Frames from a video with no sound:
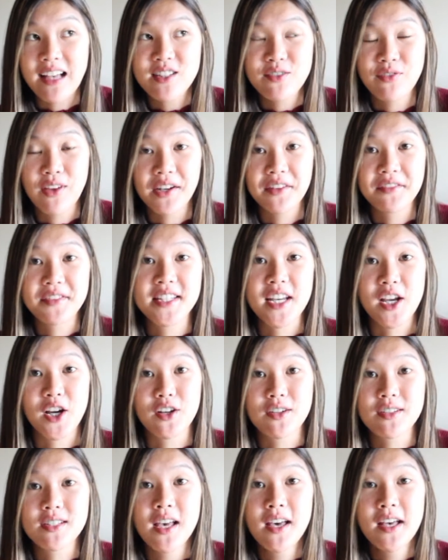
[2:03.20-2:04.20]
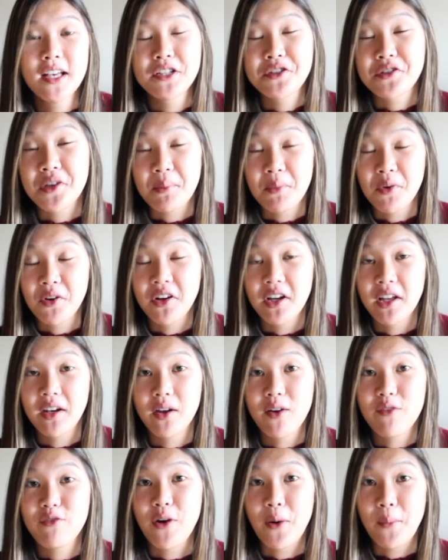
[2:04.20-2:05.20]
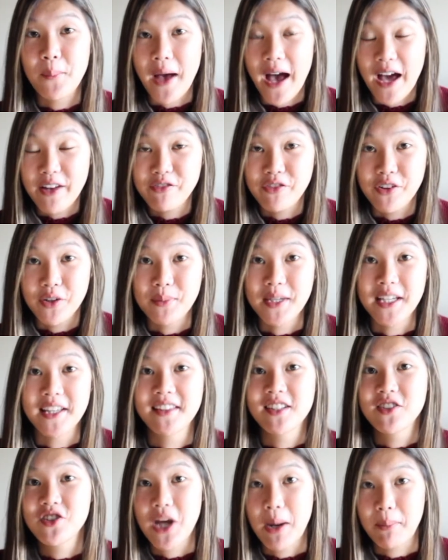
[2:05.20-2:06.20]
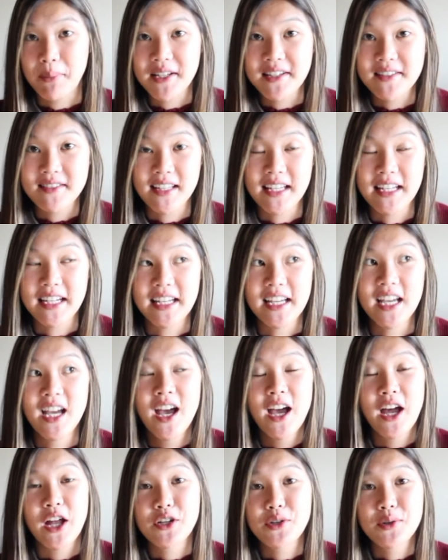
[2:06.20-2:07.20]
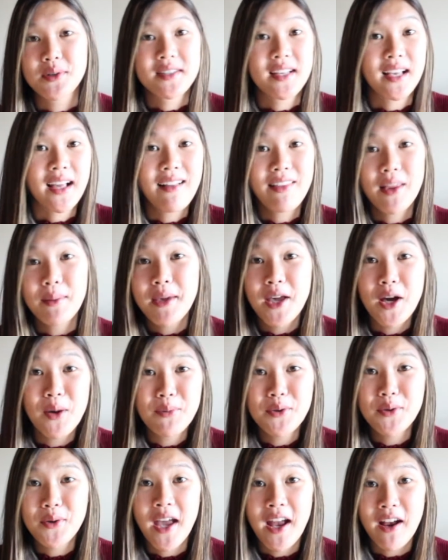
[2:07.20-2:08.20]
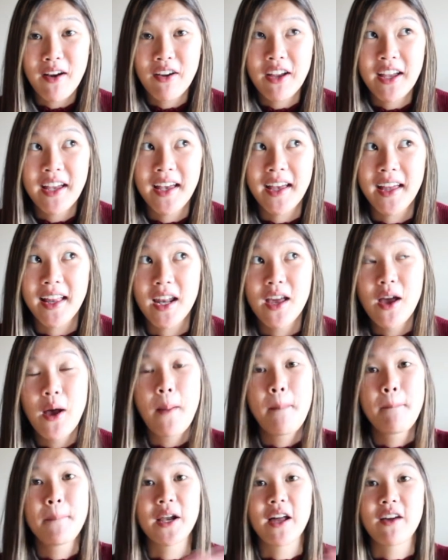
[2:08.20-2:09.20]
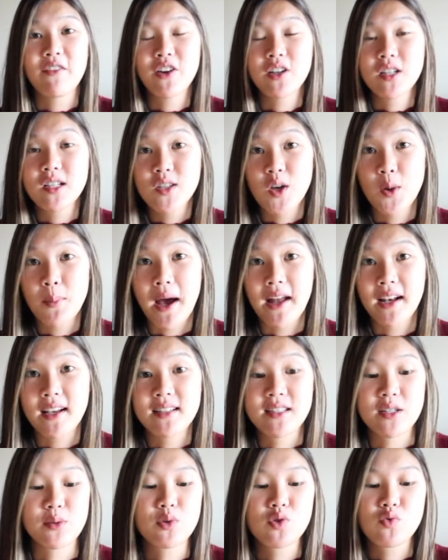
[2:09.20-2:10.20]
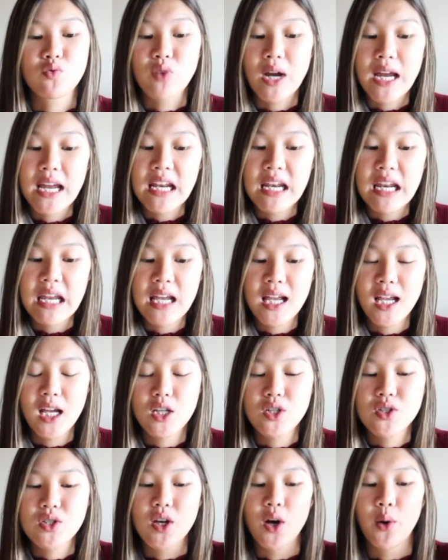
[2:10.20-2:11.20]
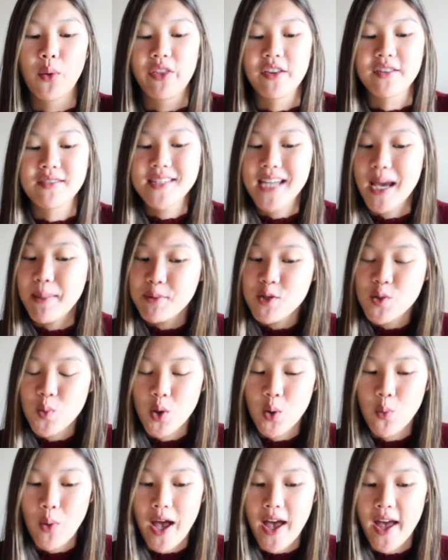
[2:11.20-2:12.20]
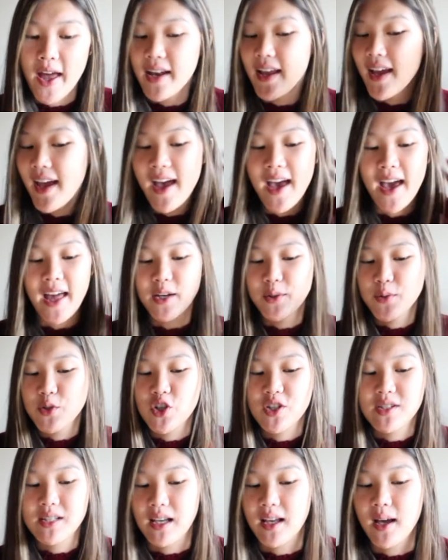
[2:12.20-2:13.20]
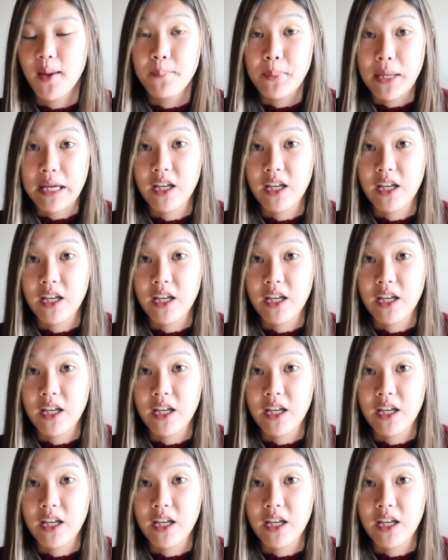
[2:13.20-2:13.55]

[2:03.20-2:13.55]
flight of stairs someone felt bad for me, this Japanese lady, and she was like, let me help you carry it, but I felt so bad because it was raining, so the steps were wet, and it was just like a big